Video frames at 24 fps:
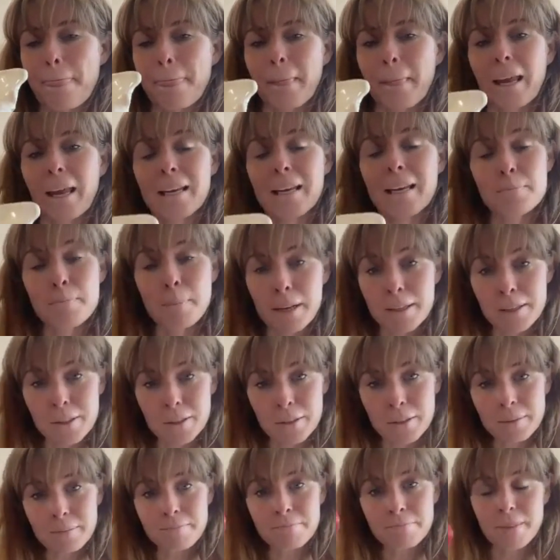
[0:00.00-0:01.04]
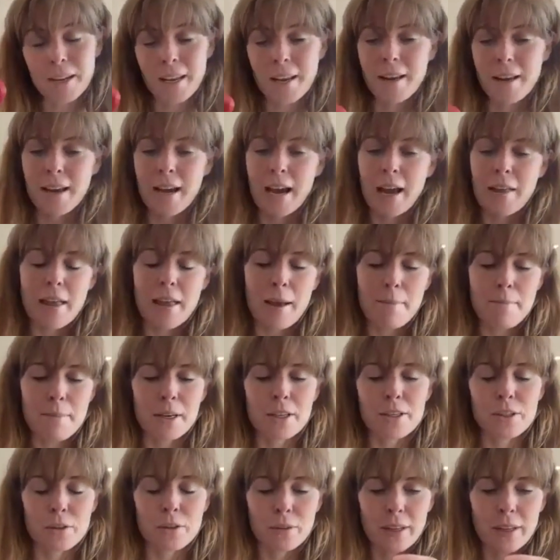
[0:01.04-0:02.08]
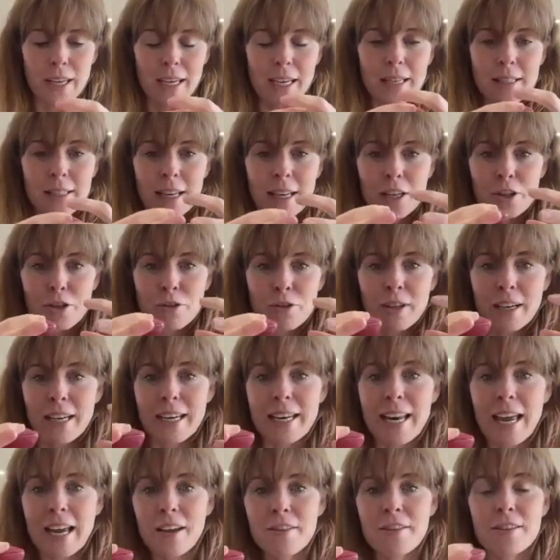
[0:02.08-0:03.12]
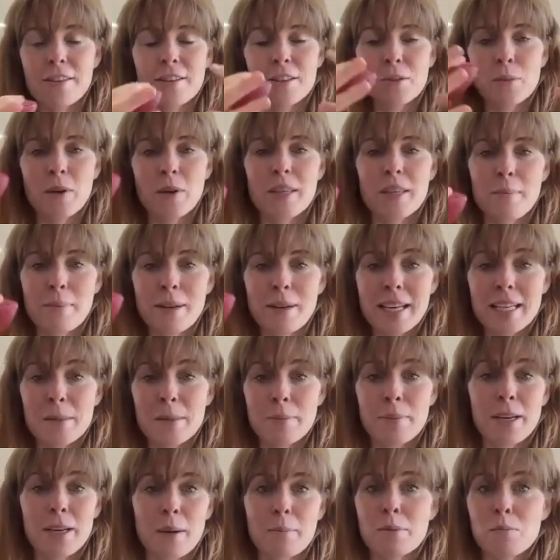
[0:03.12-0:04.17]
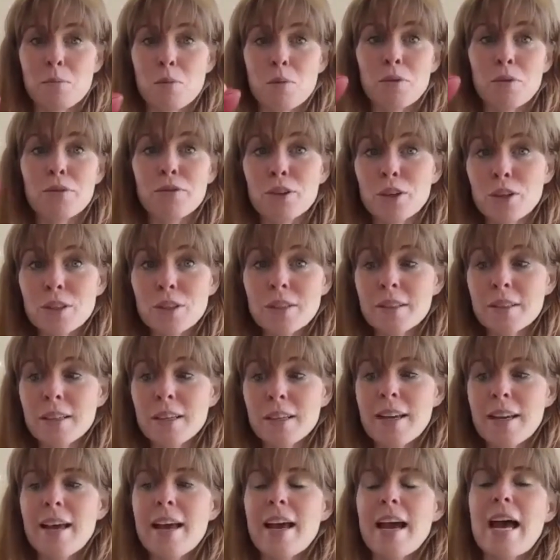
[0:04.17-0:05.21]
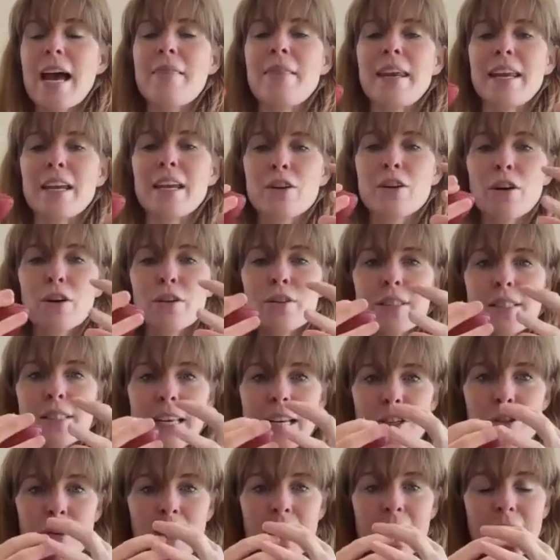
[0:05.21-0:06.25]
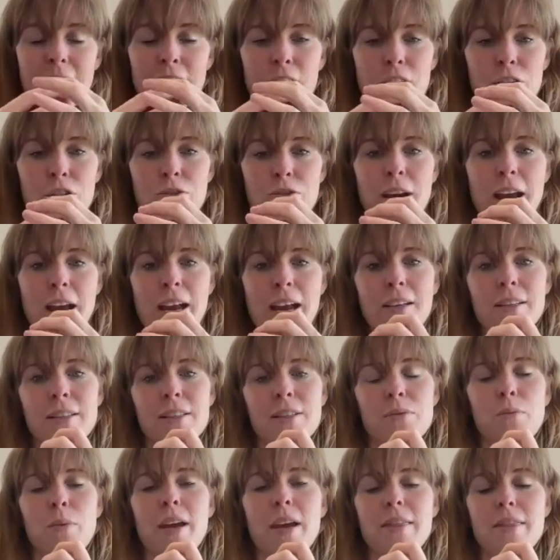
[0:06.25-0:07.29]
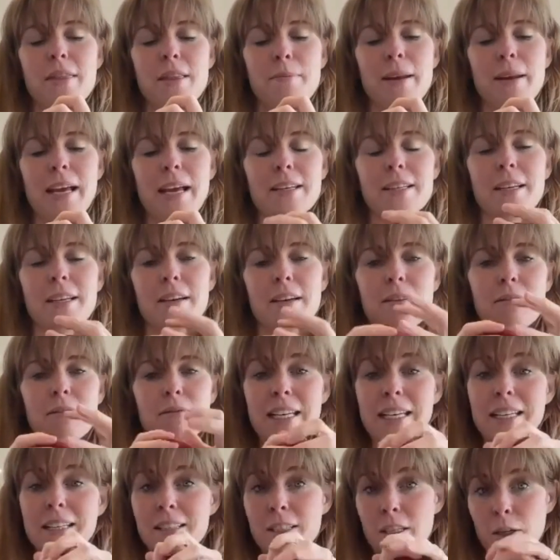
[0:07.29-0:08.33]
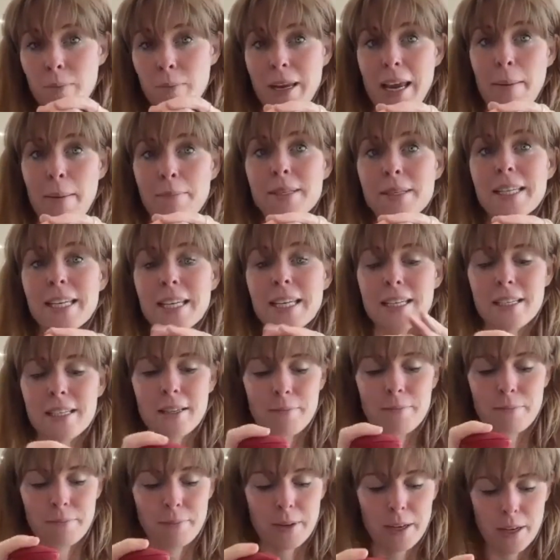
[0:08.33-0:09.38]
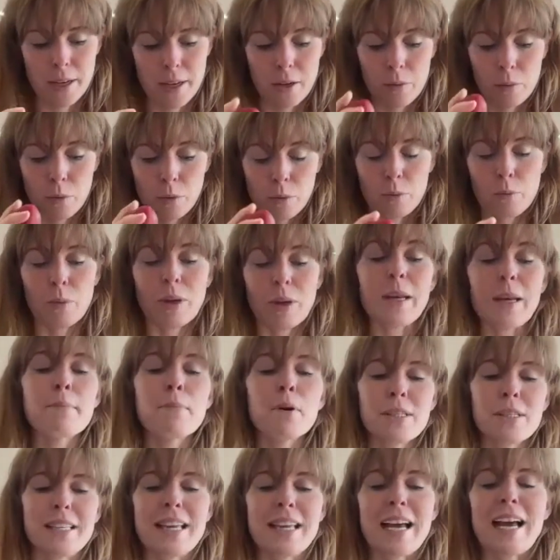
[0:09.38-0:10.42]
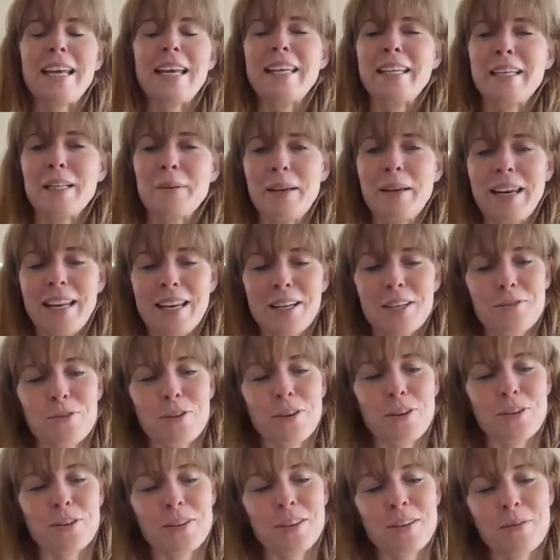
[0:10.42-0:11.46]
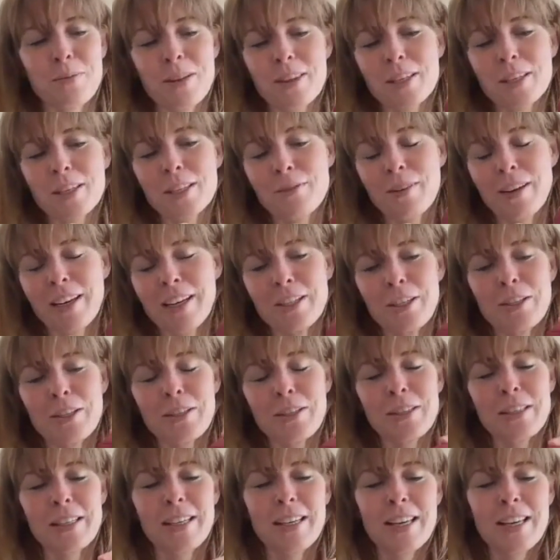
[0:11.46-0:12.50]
It's muscle, and that muscle eccentrically lengthens when the bladder becomes more full, and then it concentrically contracts when the bladder needs to be emptied. We'll embody that a little bit later on with the sphincters.